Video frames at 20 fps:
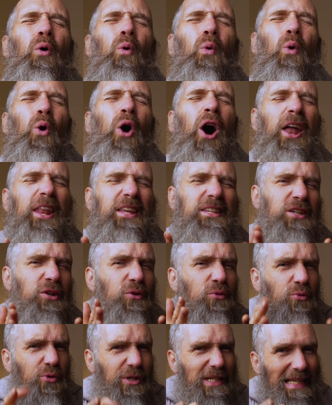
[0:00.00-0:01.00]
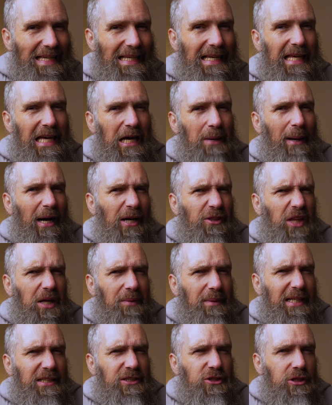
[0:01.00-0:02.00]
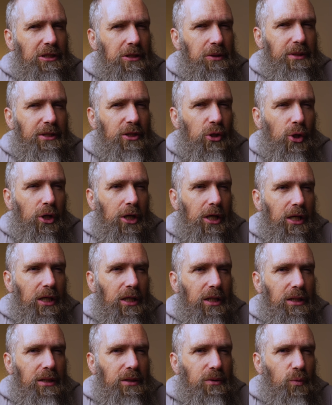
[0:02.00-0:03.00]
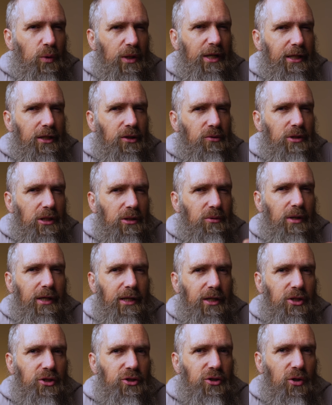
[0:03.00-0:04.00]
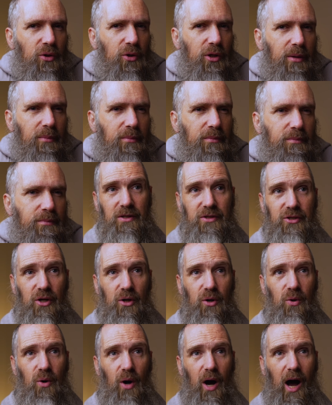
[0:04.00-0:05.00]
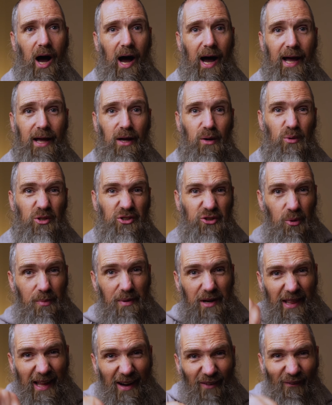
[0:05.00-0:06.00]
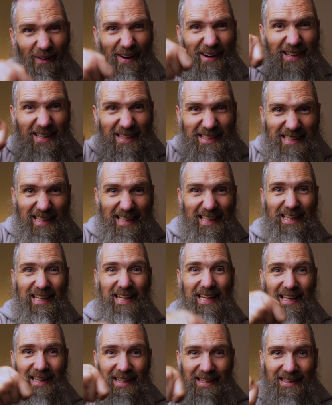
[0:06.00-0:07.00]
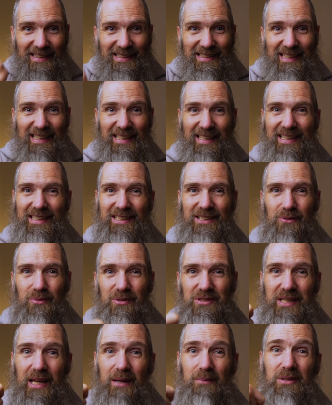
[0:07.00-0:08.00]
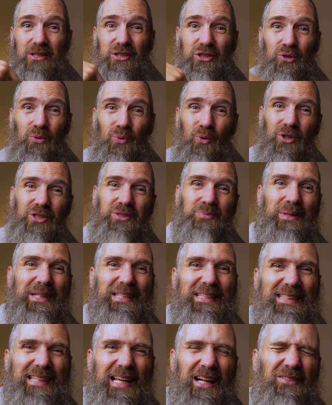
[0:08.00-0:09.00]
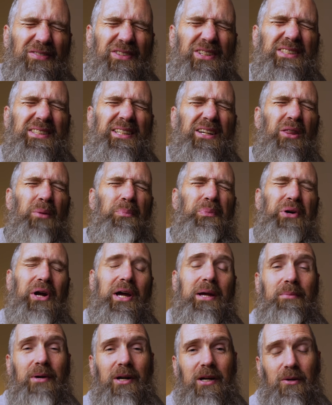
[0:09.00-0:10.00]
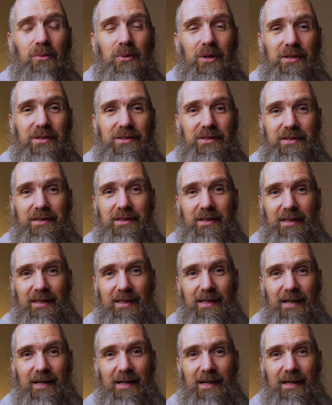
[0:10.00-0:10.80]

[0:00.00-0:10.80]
what is it really about them that's so annoying? Why do you really want to control them? So I will do a bit of that work, digging into the resentments towards myself because they're the primary ones,